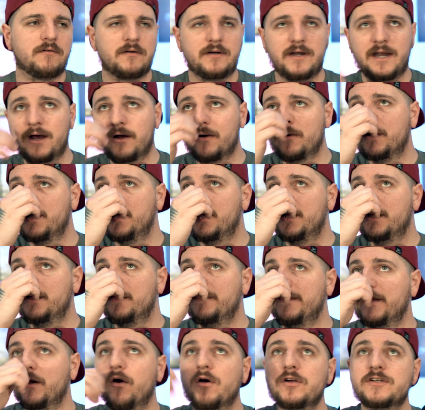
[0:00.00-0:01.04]
Now,
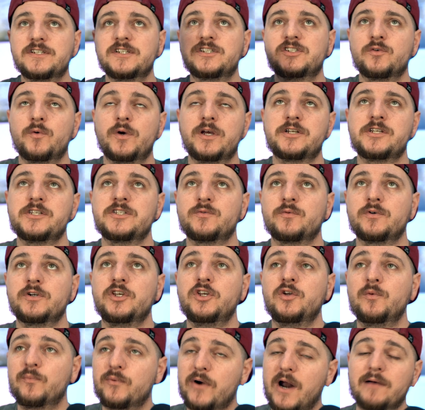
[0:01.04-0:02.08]
there are situations where
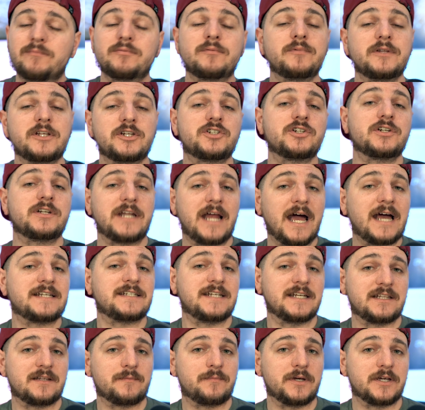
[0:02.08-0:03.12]
you probably should not
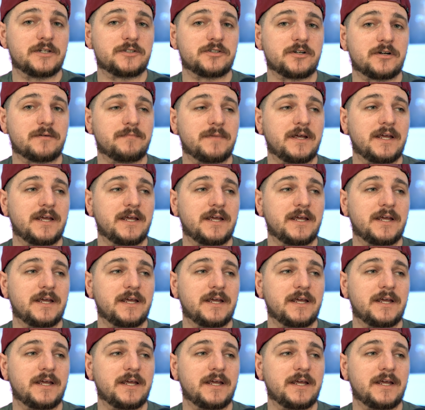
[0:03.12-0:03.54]
take the picture,